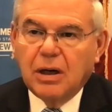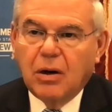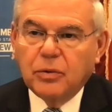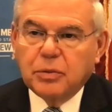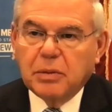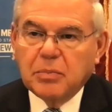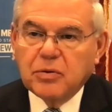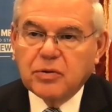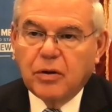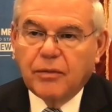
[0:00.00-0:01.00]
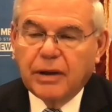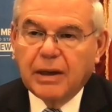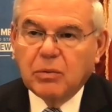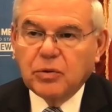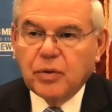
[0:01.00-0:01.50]
ultimately preserved, and they
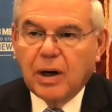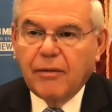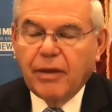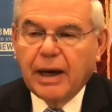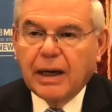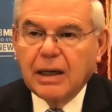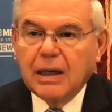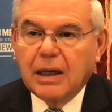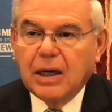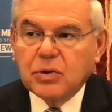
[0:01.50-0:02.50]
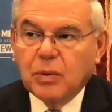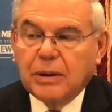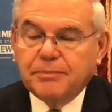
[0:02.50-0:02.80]
will drive that as well.